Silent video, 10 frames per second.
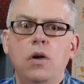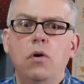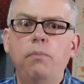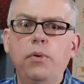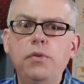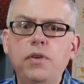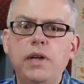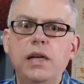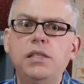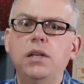Well, both
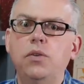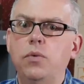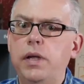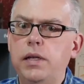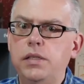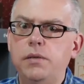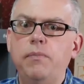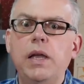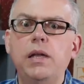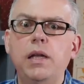are excellent rigs,
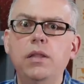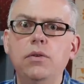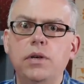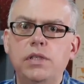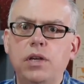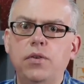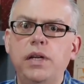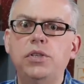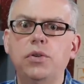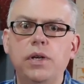and either is a
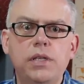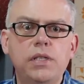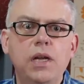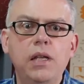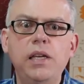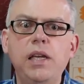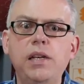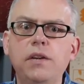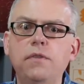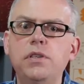great choice. Uh, the
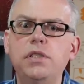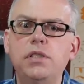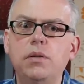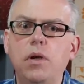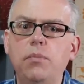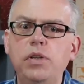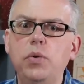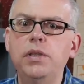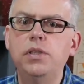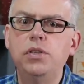key difference uh,
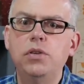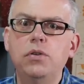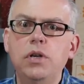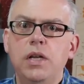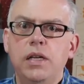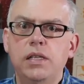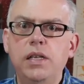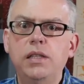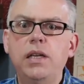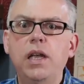between the two is
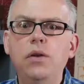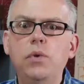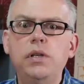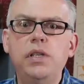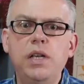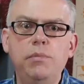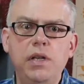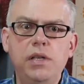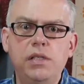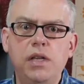that the Kenwood T M
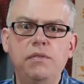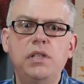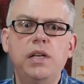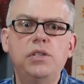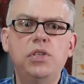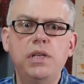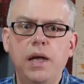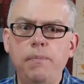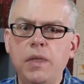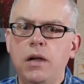D seven ten
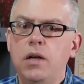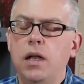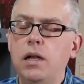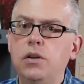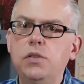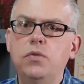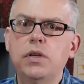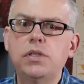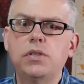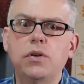G A allows
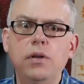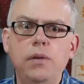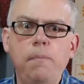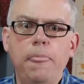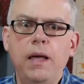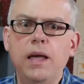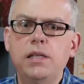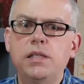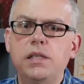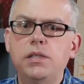for external
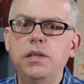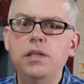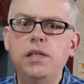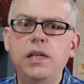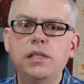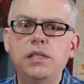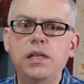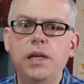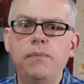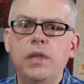access to the T N
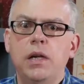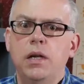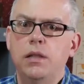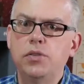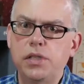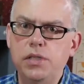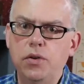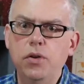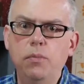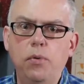C. There's a
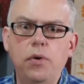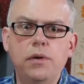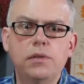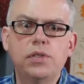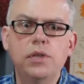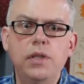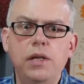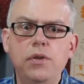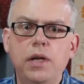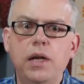serial port so
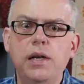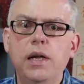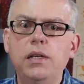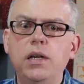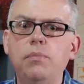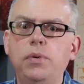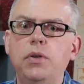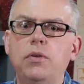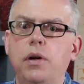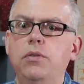that you can connect a
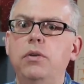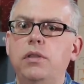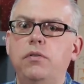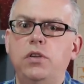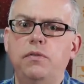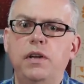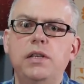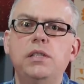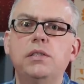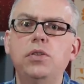computer or other, other
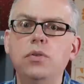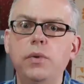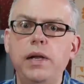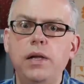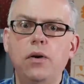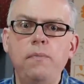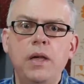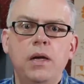device to the radio